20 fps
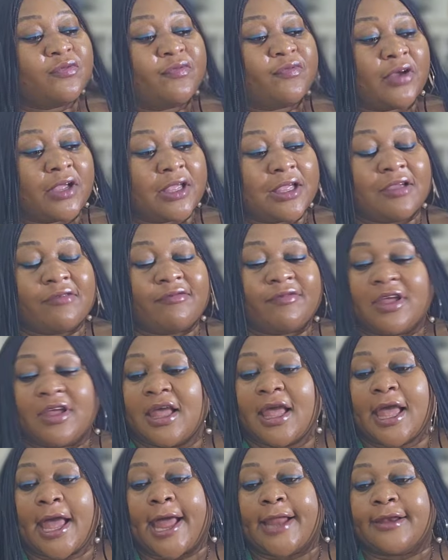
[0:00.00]
forgive,
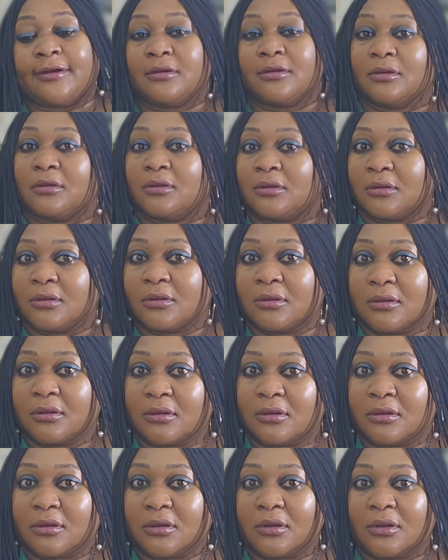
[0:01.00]
and
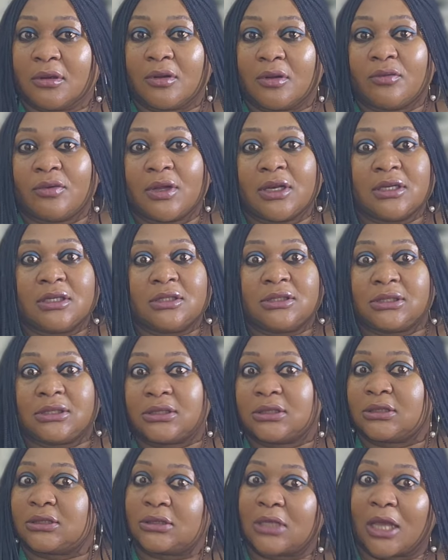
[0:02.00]
when
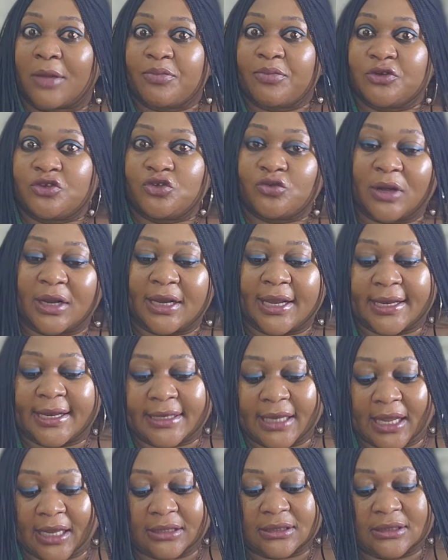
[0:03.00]
it's habitual like
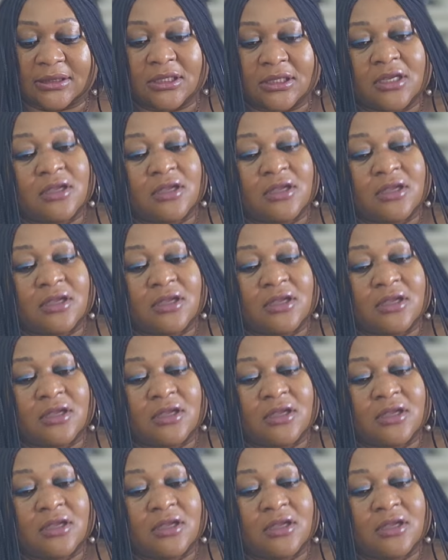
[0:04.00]
that,